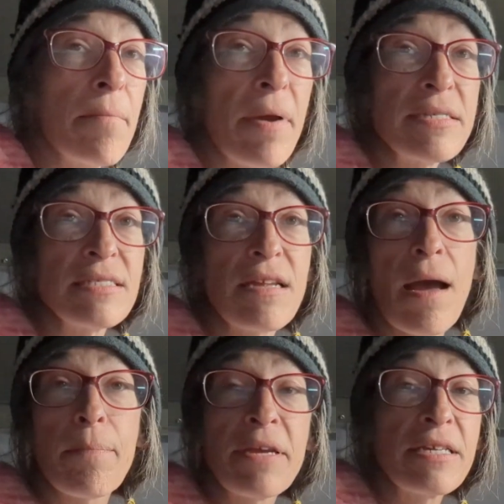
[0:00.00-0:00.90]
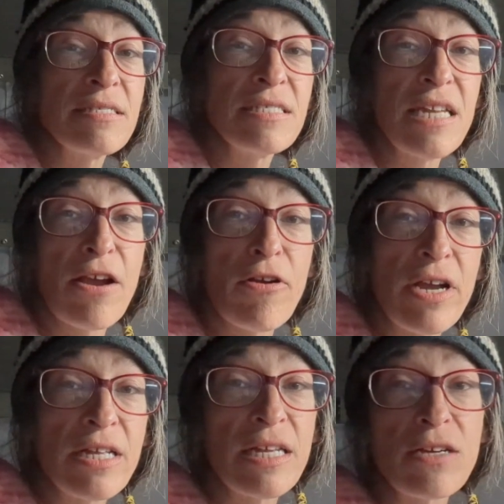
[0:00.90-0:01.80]
my stopping and
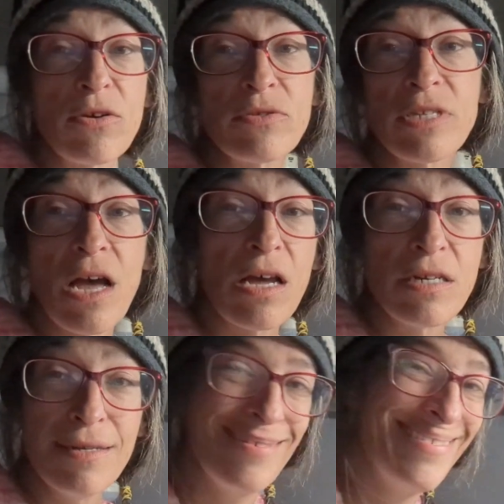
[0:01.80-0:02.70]
staring that goes on.